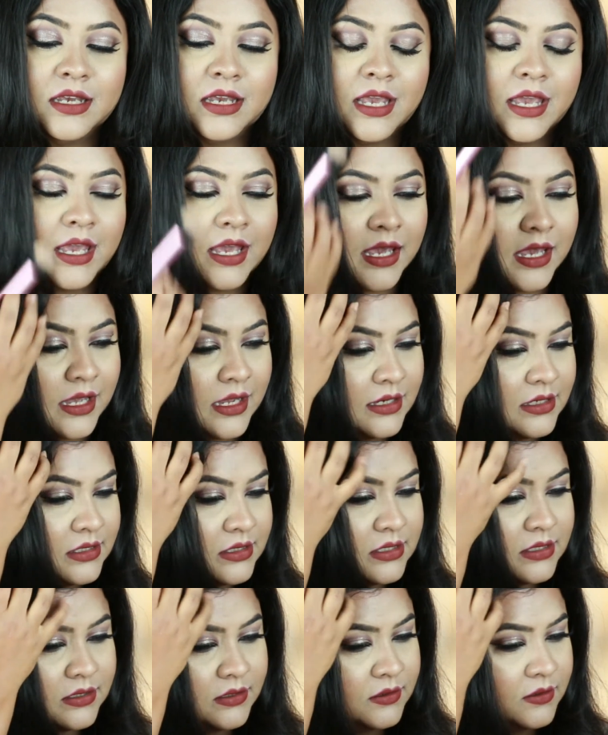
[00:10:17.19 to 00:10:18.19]
And
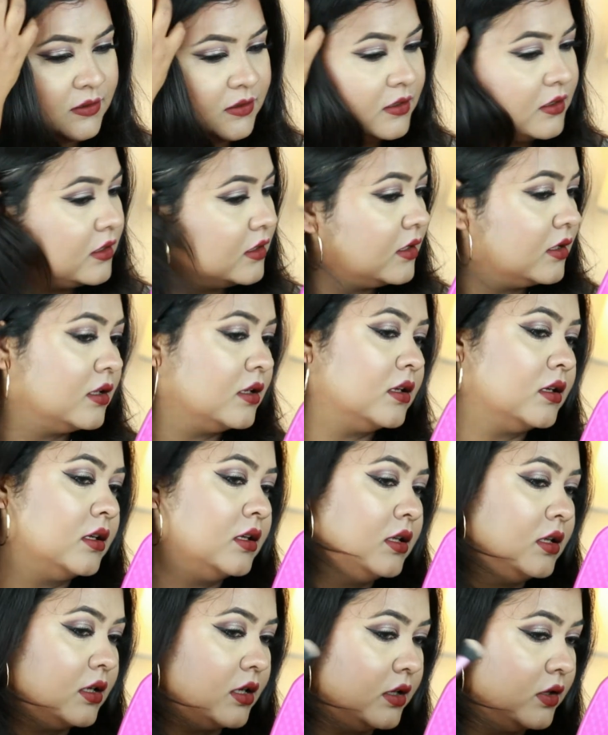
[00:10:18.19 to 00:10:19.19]

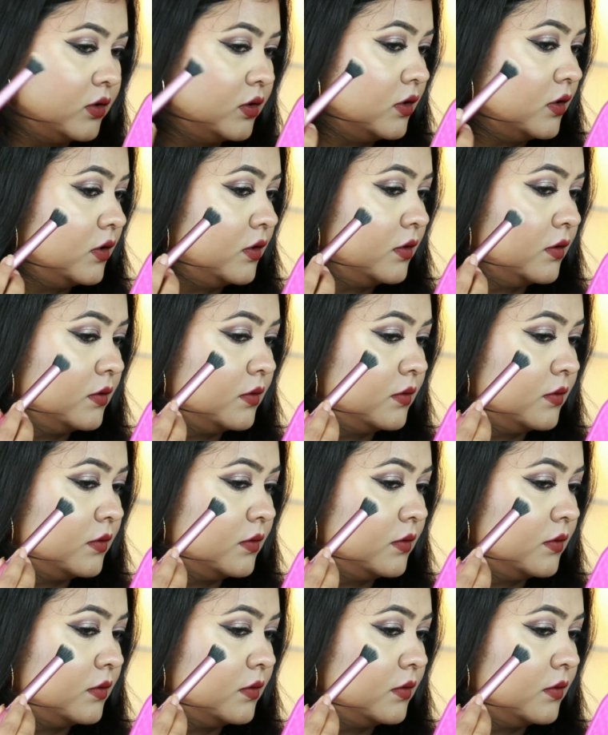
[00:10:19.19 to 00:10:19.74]
here you go.